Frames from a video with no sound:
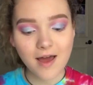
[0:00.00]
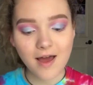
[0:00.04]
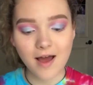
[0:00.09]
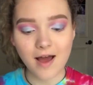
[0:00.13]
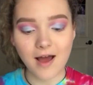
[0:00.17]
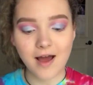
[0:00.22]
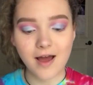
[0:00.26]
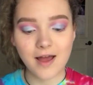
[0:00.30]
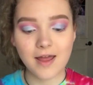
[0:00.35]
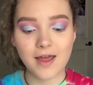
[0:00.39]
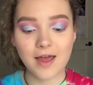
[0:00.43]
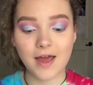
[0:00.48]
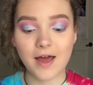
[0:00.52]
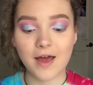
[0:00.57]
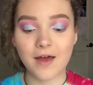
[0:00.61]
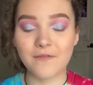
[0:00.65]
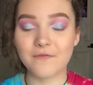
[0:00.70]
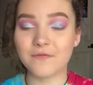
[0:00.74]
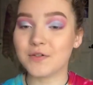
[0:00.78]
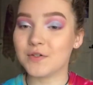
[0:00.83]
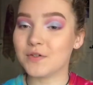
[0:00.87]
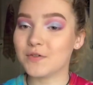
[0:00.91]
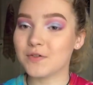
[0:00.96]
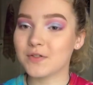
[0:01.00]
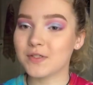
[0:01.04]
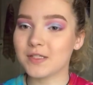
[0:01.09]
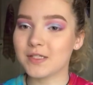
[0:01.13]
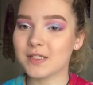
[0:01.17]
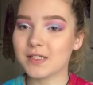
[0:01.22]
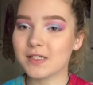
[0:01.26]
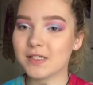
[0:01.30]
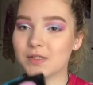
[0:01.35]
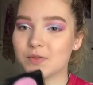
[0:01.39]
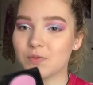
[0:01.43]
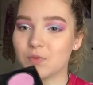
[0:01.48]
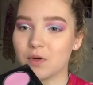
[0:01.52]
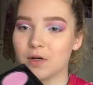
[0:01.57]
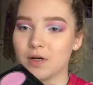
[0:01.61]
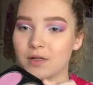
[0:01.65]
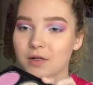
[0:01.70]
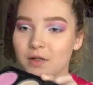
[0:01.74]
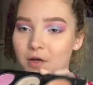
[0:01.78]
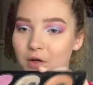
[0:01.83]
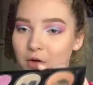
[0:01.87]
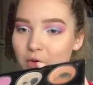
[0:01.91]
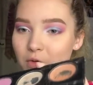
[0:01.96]
I have used this
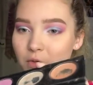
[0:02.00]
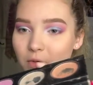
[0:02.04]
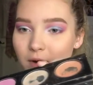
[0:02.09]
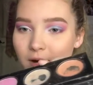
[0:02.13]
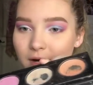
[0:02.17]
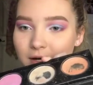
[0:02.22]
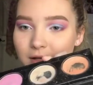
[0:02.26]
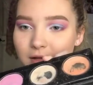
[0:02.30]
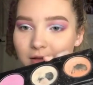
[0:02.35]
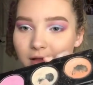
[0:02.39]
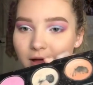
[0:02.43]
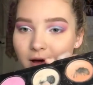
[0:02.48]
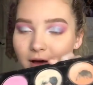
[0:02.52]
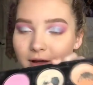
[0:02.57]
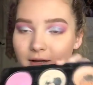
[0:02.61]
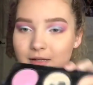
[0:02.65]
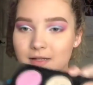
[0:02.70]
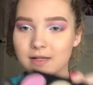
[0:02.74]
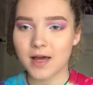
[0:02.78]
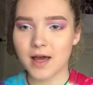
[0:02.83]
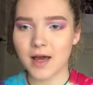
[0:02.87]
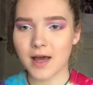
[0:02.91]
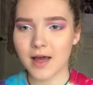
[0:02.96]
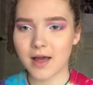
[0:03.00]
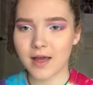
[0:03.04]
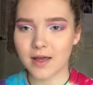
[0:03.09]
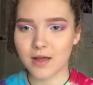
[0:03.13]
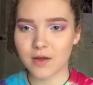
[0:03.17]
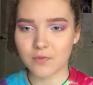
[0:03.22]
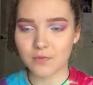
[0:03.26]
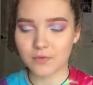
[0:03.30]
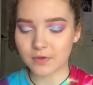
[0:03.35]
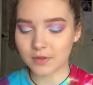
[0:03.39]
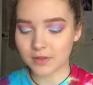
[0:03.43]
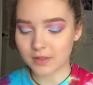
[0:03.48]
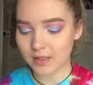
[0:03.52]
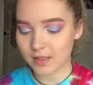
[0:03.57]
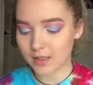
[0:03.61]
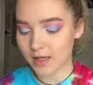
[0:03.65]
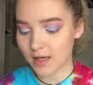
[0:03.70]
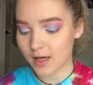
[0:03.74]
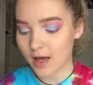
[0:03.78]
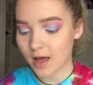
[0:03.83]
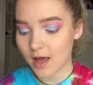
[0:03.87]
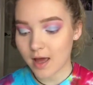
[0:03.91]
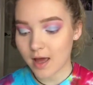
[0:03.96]
one quite a lot. I really